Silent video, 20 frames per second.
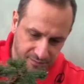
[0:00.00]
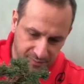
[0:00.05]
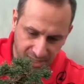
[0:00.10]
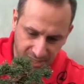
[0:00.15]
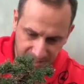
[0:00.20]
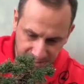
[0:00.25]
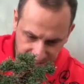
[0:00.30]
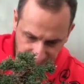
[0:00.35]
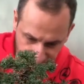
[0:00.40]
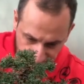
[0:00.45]

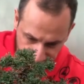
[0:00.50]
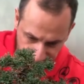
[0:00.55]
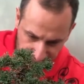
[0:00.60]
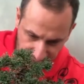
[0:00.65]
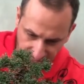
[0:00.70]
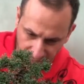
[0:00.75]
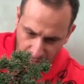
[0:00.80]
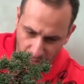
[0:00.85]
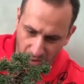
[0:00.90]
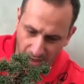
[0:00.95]
Just going to do the
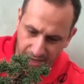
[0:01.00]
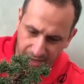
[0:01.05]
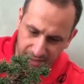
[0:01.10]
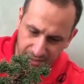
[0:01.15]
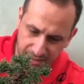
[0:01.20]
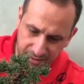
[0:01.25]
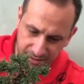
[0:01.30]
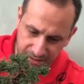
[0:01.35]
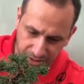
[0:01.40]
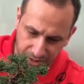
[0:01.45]
other wire
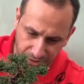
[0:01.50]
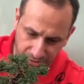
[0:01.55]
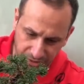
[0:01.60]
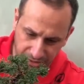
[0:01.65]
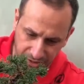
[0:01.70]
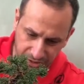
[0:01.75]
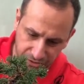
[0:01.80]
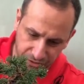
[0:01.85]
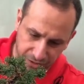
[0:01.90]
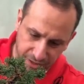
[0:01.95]
securing the
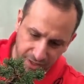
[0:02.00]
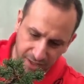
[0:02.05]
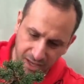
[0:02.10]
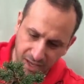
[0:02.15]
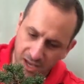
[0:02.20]
tree.